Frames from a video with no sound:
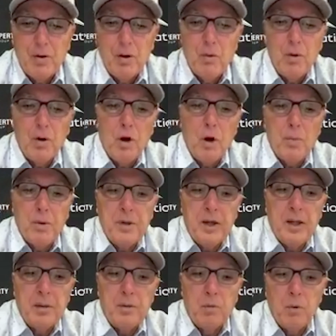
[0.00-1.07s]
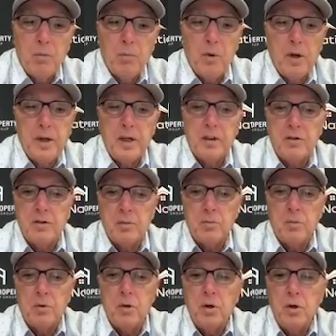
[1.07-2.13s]
we're hoping that we're bringing
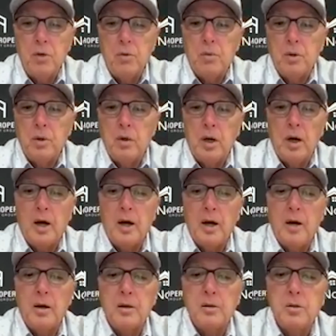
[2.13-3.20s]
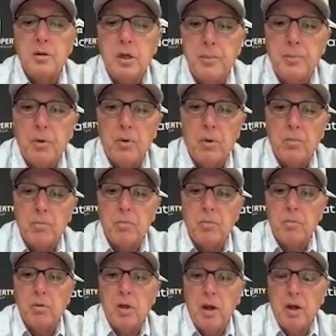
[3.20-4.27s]
some new, deeper
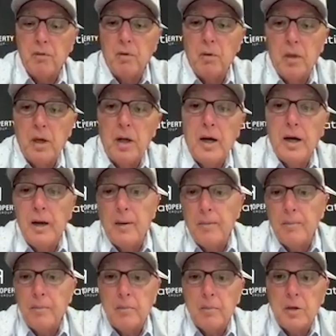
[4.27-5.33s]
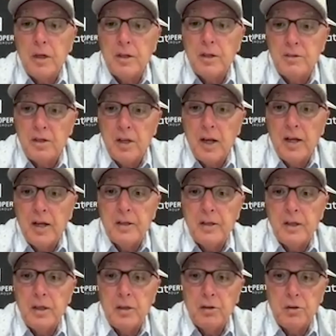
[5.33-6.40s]
level insight
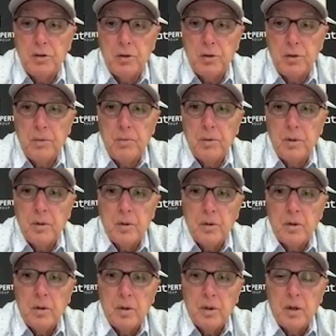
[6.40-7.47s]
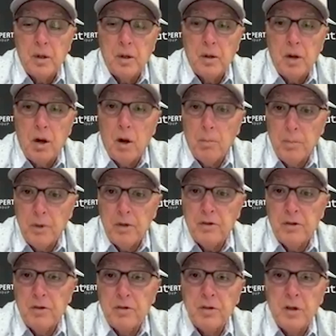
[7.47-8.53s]
into our
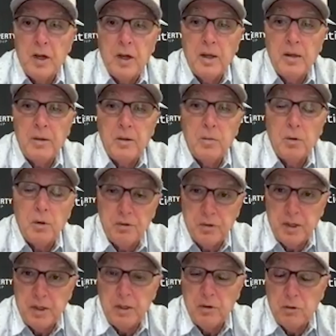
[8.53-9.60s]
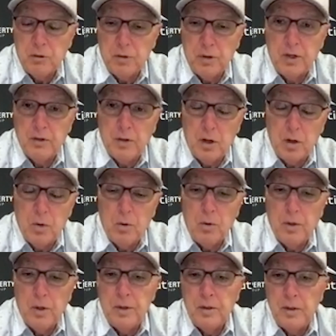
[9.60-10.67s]
business and the real estate industry as a
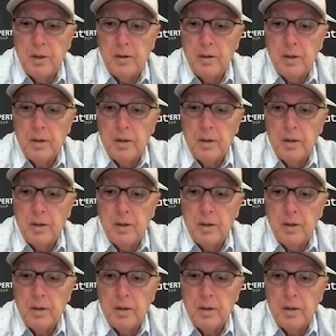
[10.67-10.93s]
whole. And then